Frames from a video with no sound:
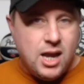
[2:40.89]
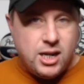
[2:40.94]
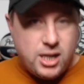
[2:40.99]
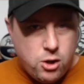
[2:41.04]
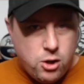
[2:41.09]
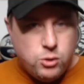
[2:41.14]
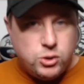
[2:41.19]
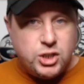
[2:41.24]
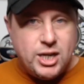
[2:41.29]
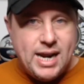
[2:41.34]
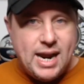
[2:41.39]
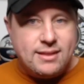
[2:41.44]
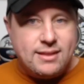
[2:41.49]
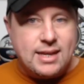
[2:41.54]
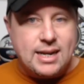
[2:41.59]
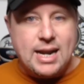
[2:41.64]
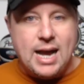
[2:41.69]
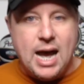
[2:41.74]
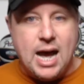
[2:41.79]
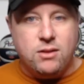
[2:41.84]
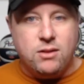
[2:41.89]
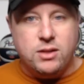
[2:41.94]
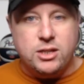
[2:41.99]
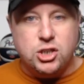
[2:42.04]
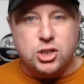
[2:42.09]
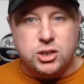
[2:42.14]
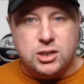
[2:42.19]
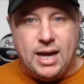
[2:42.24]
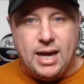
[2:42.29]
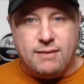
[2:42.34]
Coaching at the
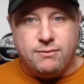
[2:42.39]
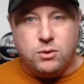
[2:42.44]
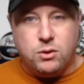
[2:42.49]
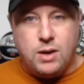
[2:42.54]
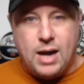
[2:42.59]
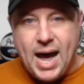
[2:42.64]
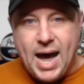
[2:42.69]
college level,